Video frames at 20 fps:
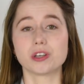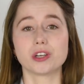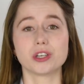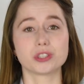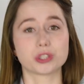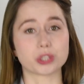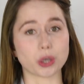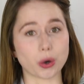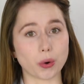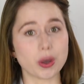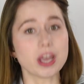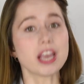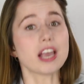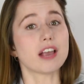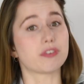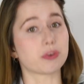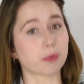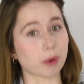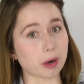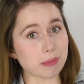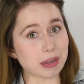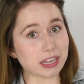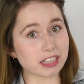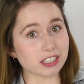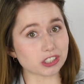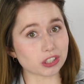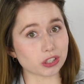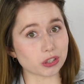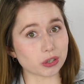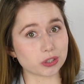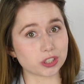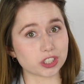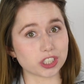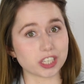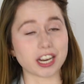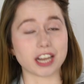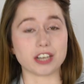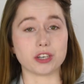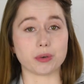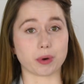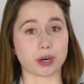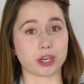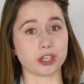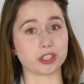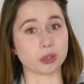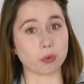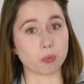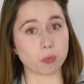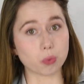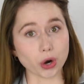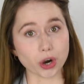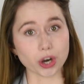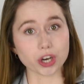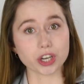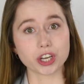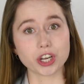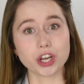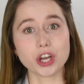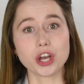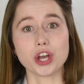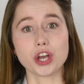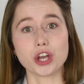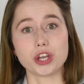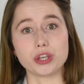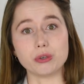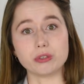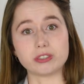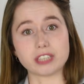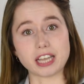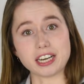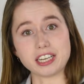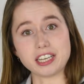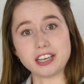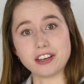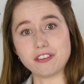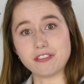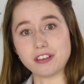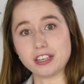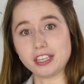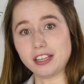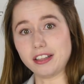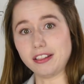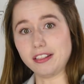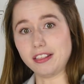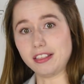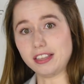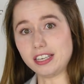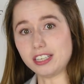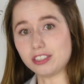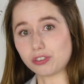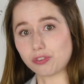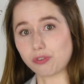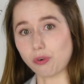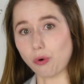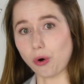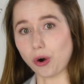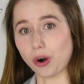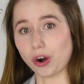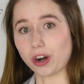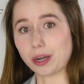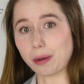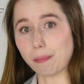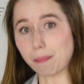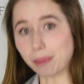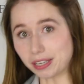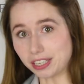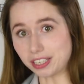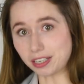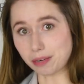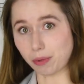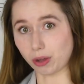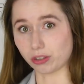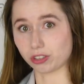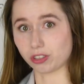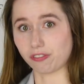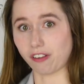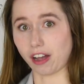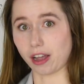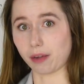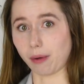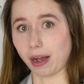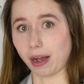So if you want to make this lotion and you want it to work, use any of these four complete emulsifying